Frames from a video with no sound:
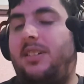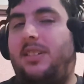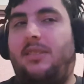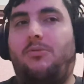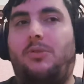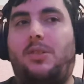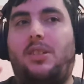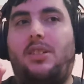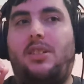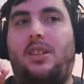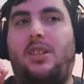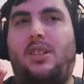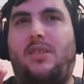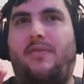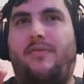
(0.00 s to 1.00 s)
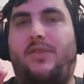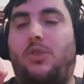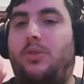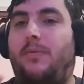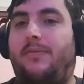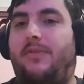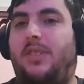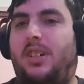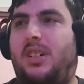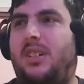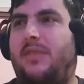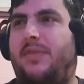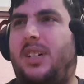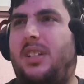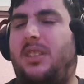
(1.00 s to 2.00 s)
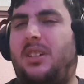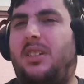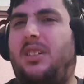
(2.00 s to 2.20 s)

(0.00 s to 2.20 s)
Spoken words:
It was in Volume 5, I think.